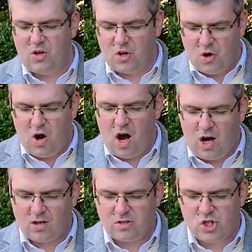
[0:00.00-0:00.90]
your
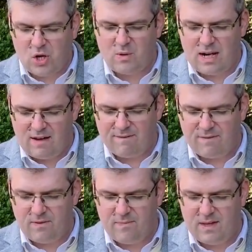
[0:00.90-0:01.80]
hearts shall
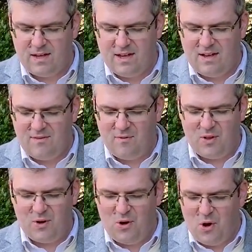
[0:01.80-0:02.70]
live. For
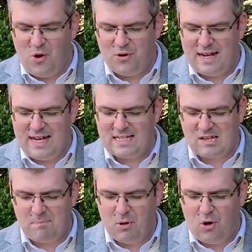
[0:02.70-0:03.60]
the Lord hears
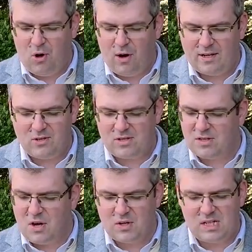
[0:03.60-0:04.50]
the poor and does
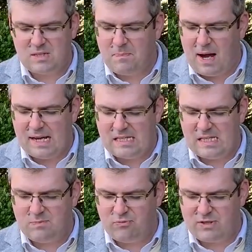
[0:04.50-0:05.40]
not despise
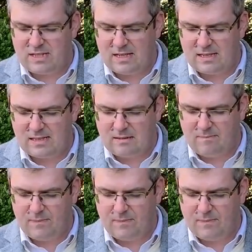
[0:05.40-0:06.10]
his prisoners.